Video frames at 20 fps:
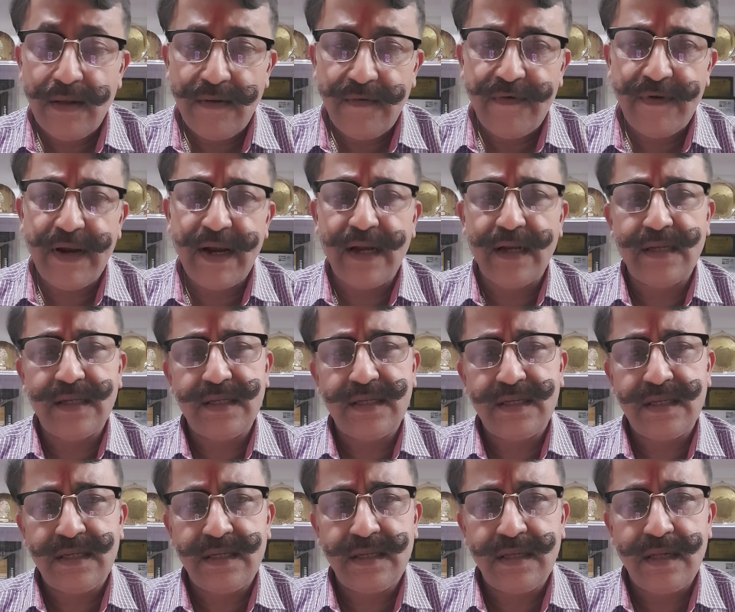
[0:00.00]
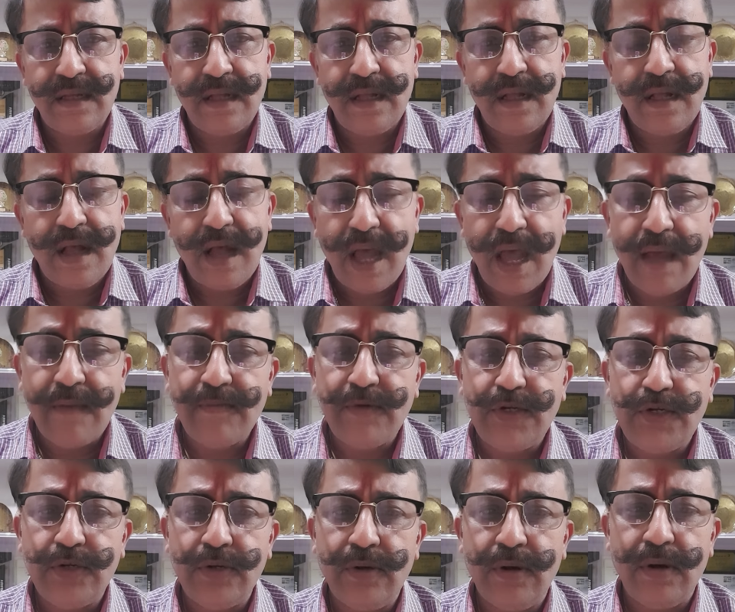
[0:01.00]
Friends, I am
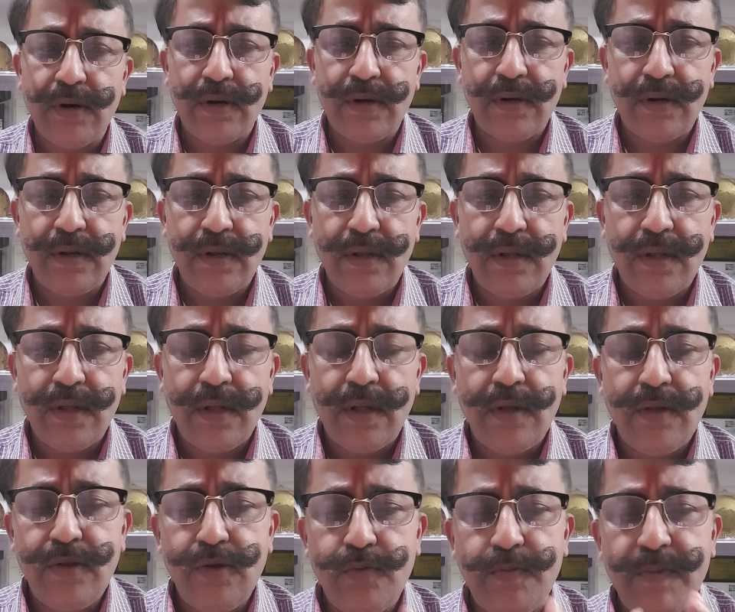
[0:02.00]
sure you